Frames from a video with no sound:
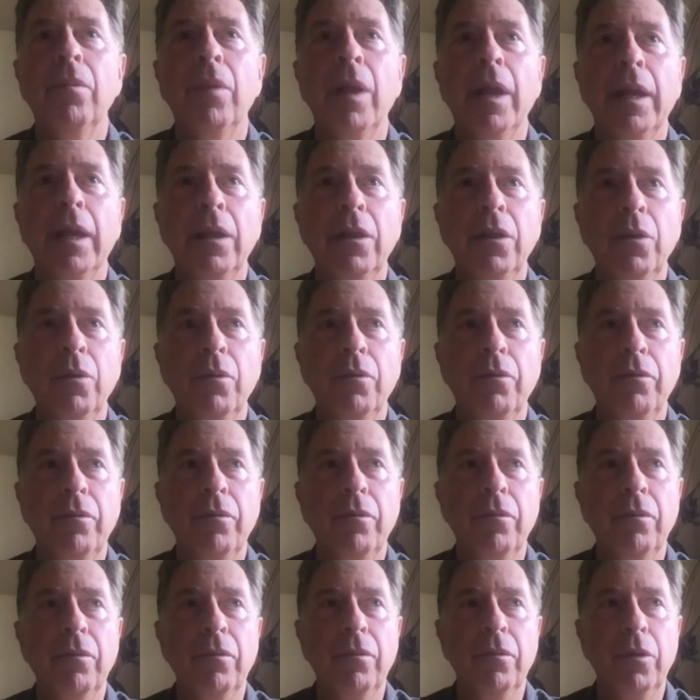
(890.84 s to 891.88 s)
Like you've
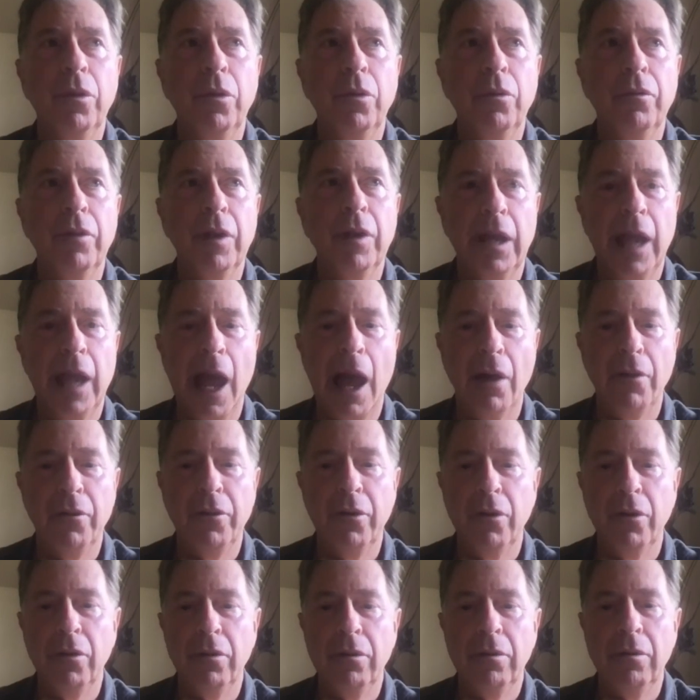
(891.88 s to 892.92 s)
you've
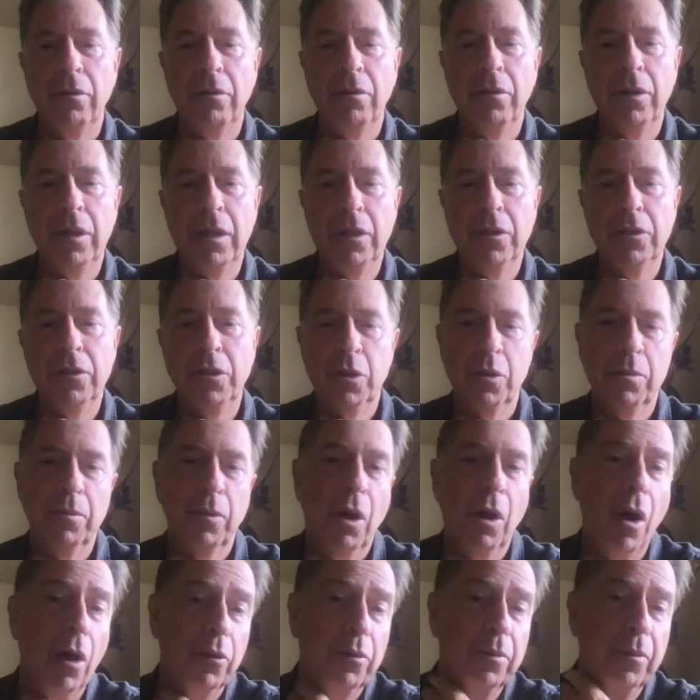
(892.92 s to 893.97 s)
encountered these Zoom
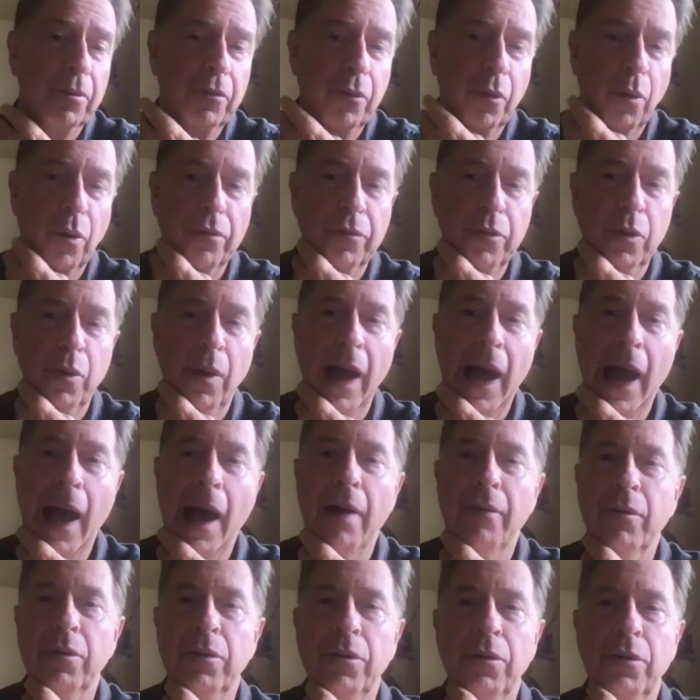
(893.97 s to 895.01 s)
calls before, if you
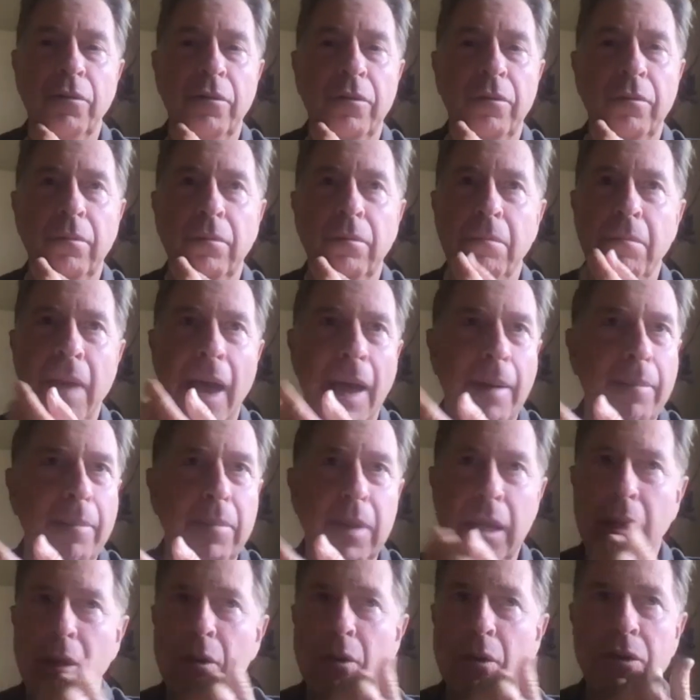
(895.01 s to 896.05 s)
have, or you've met
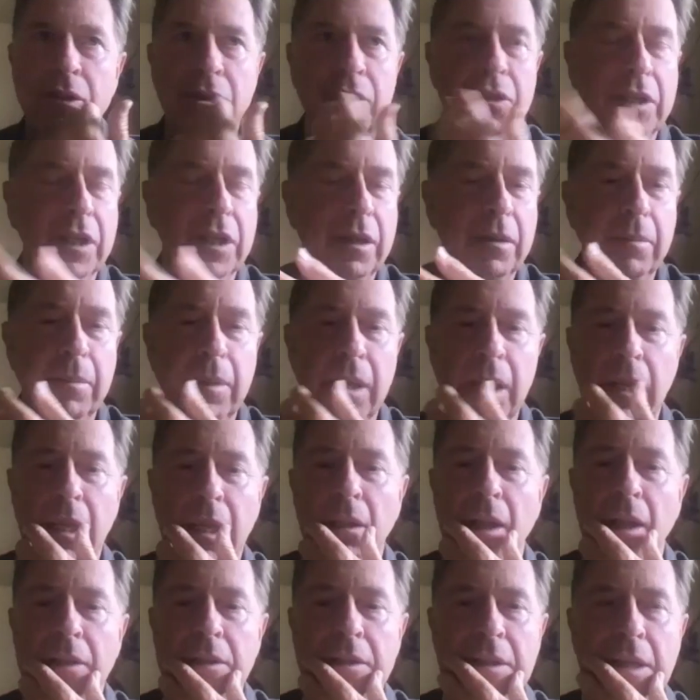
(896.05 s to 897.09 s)
me or seen
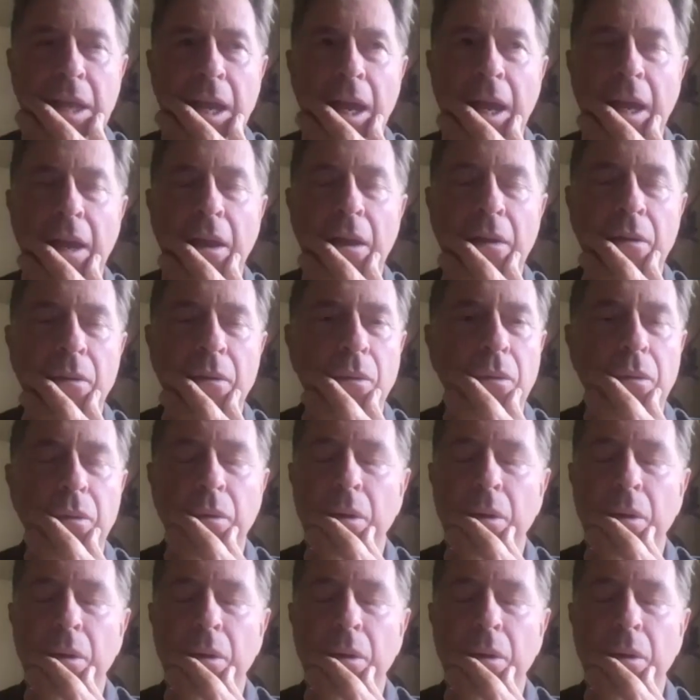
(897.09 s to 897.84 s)
me, let's say.